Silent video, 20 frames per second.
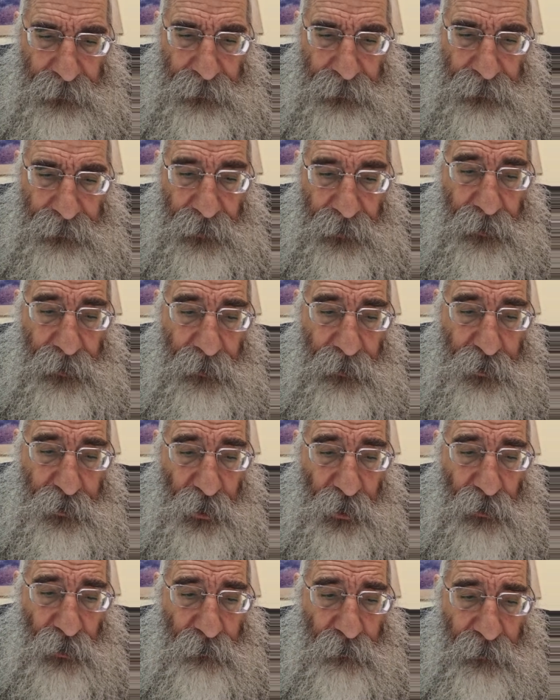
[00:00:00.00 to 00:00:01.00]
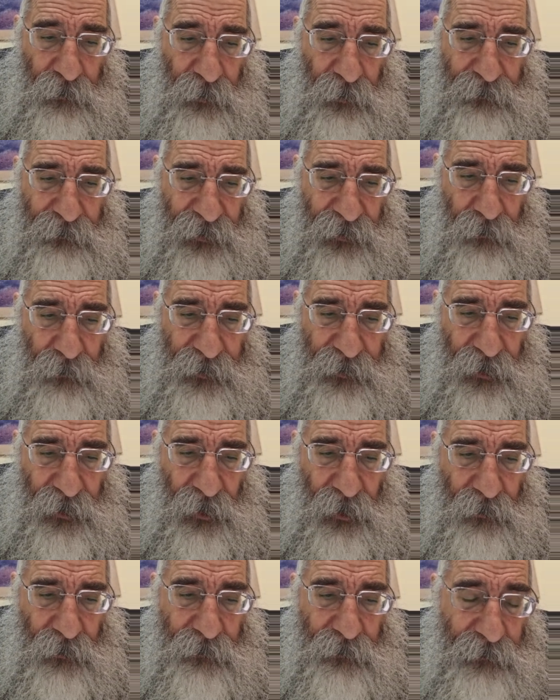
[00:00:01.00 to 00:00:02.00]
The Indian shalom ubabira
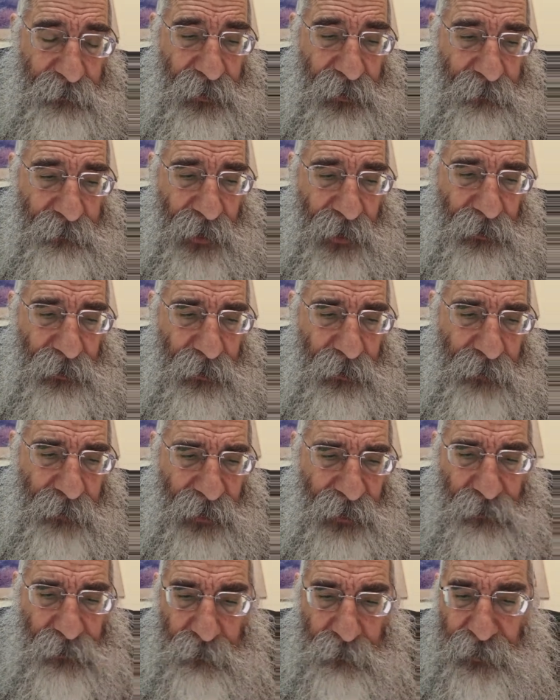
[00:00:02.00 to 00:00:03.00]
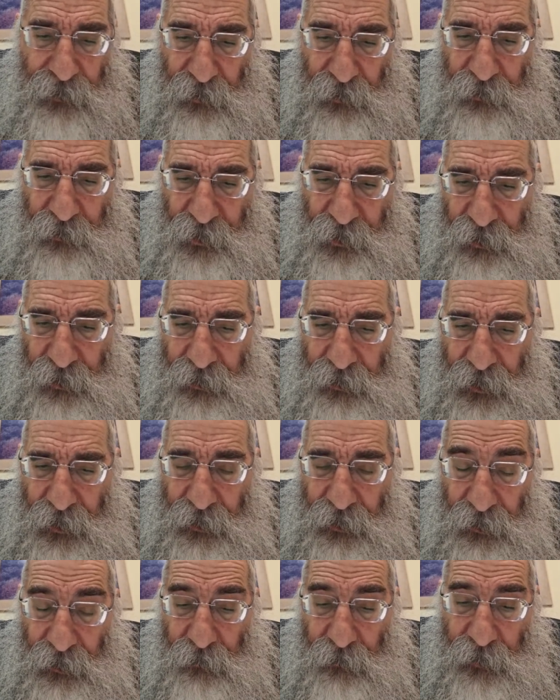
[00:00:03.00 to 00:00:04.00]
biderach mim l'mayla lamata bidur shalidei
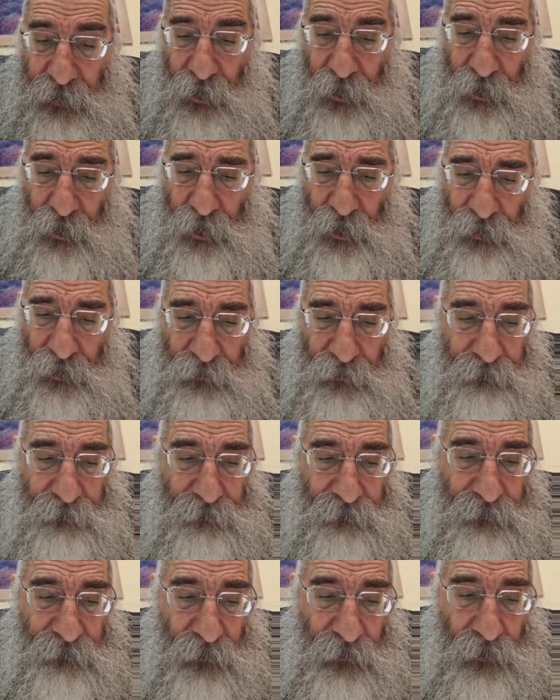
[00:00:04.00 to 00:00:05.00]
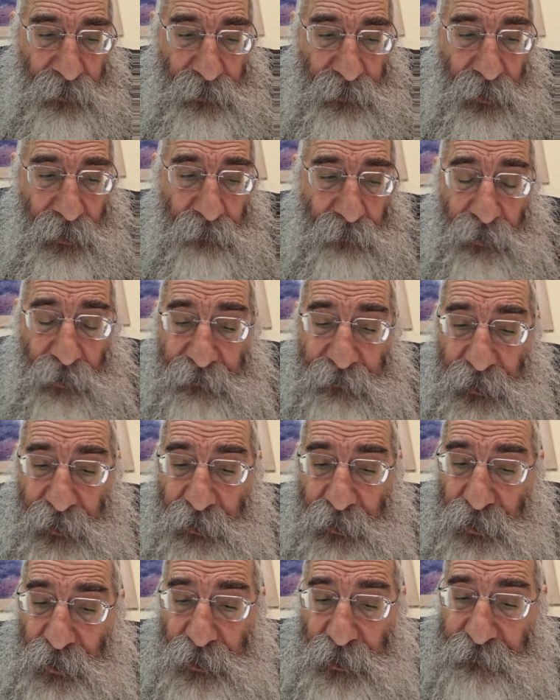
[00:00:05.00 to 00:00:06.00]
gilui or a
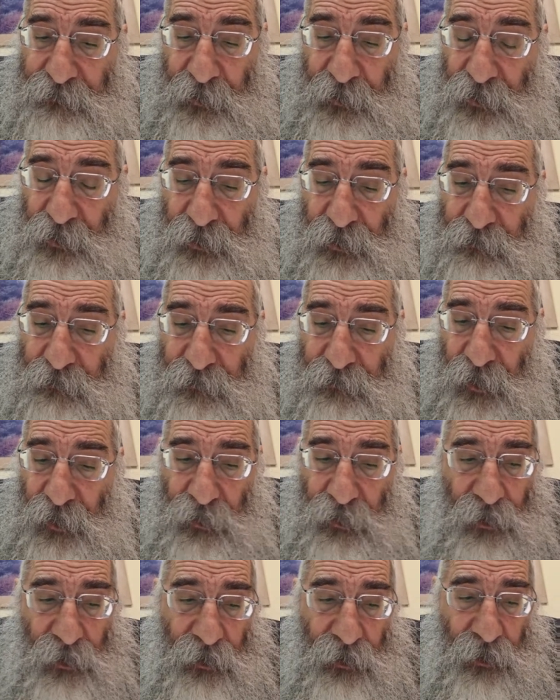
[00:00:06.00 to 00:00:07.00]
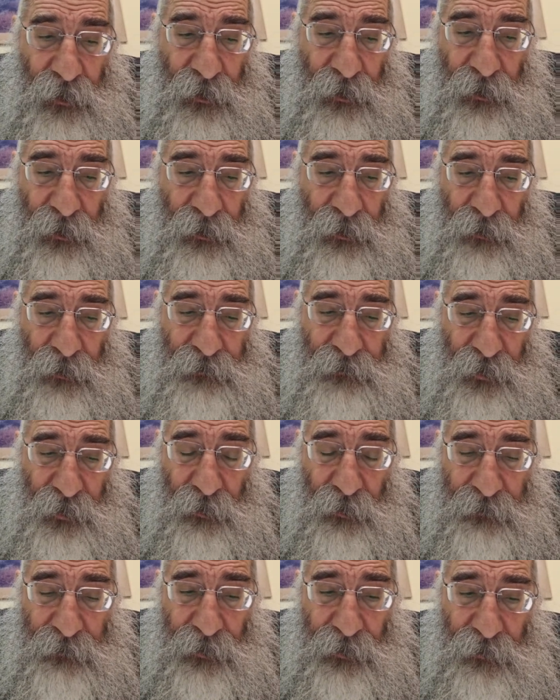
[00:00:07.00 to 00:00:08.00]
revelation that's a function of a
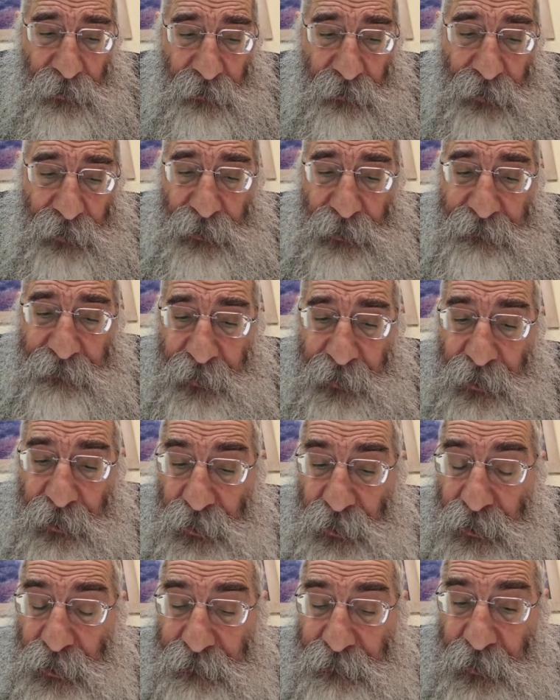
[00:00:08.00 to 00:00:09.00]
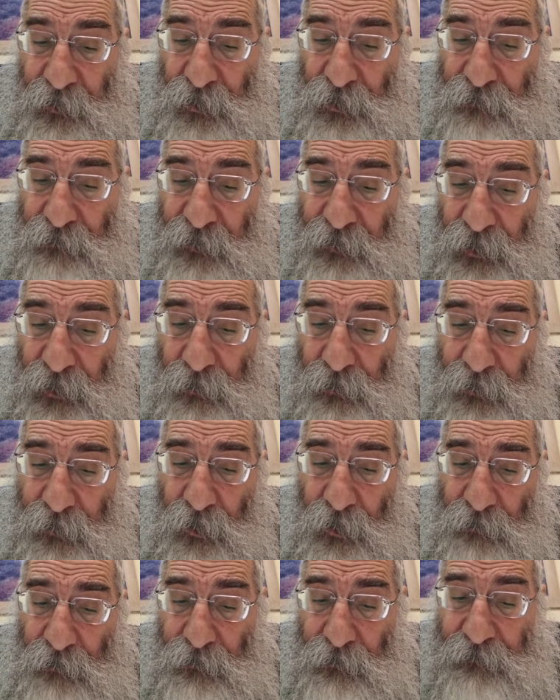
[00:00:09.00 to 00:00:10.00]
bidur, a rectification that's a function of gilui
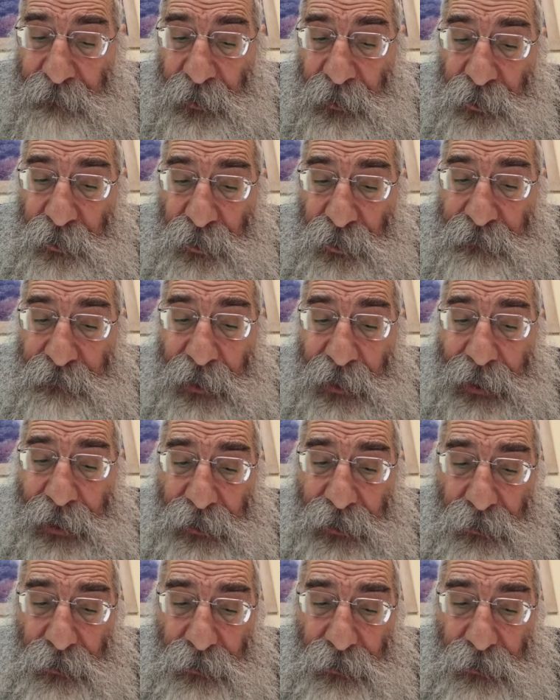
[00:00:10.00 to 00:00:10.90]
or revelation of light